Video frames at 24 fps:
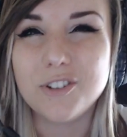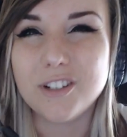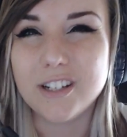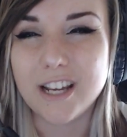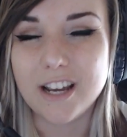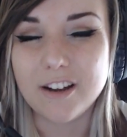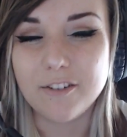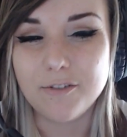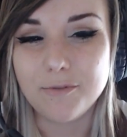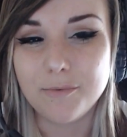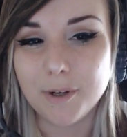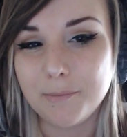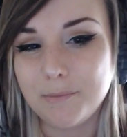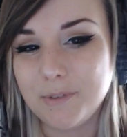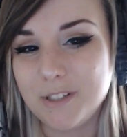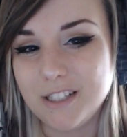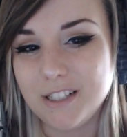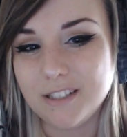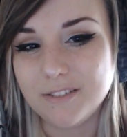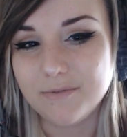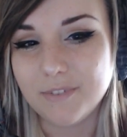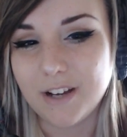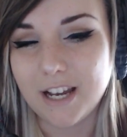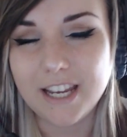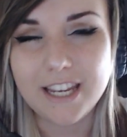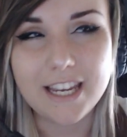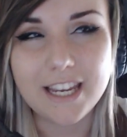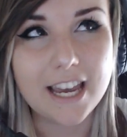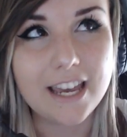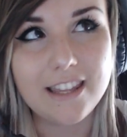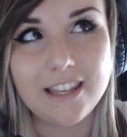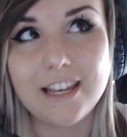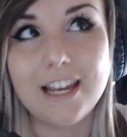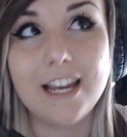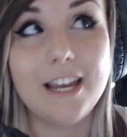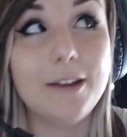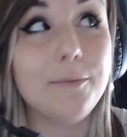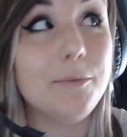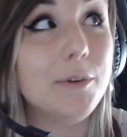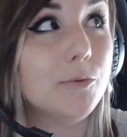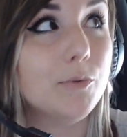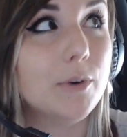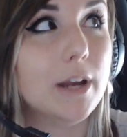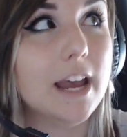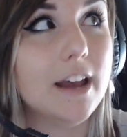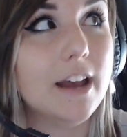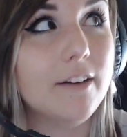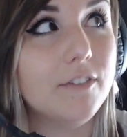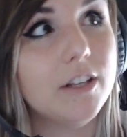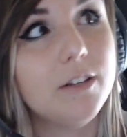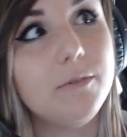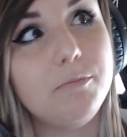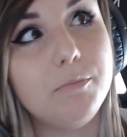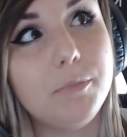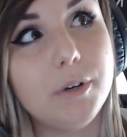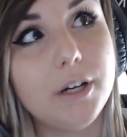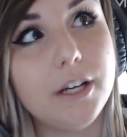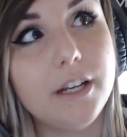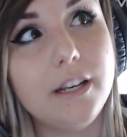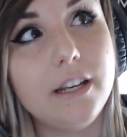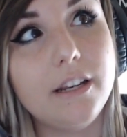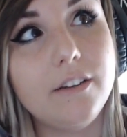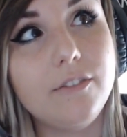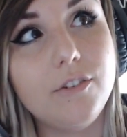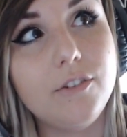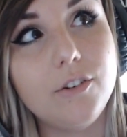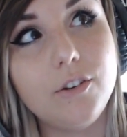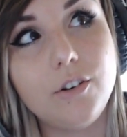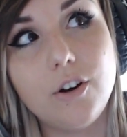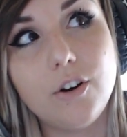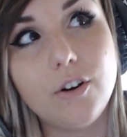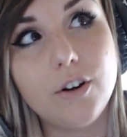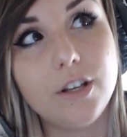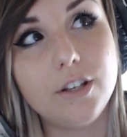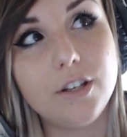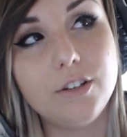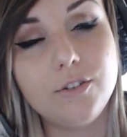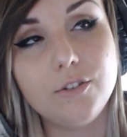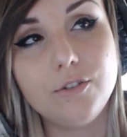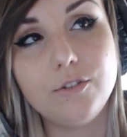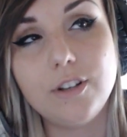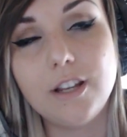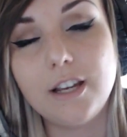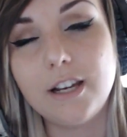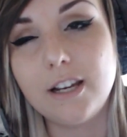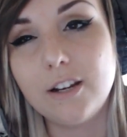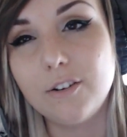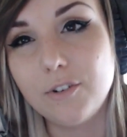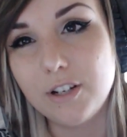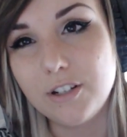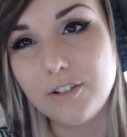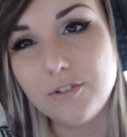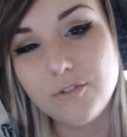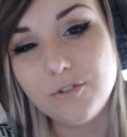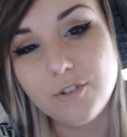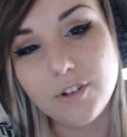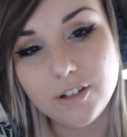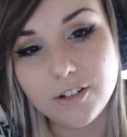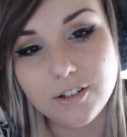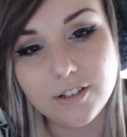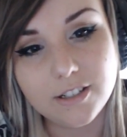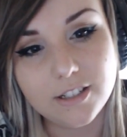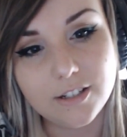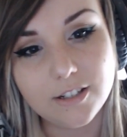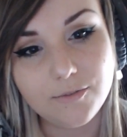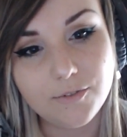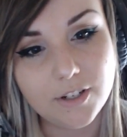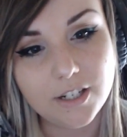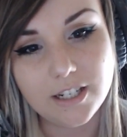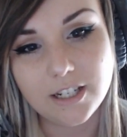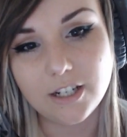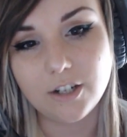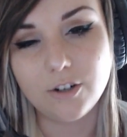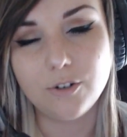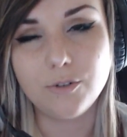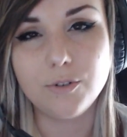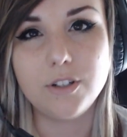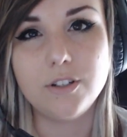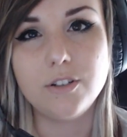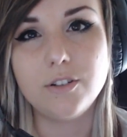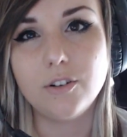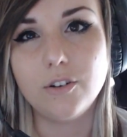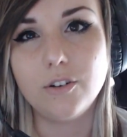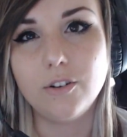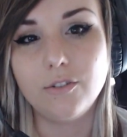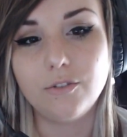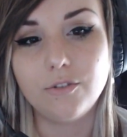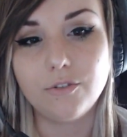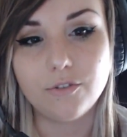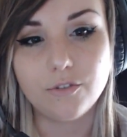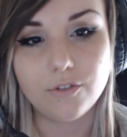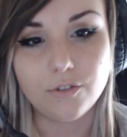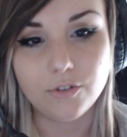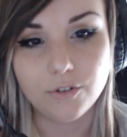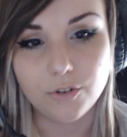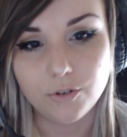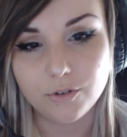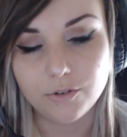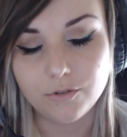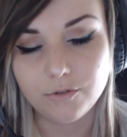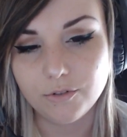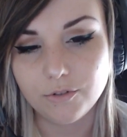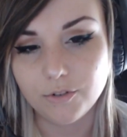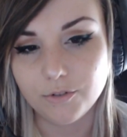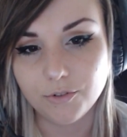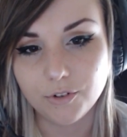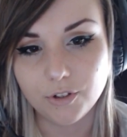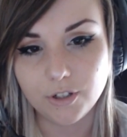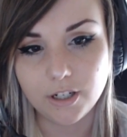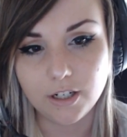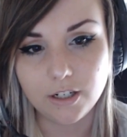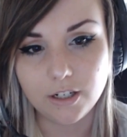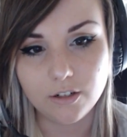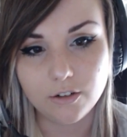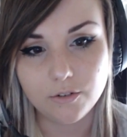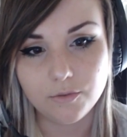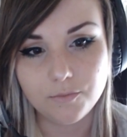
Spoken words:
have Pepsi. I mean, we have it, but if you go into like a restaurant or something, they always serve Coke, from what I know.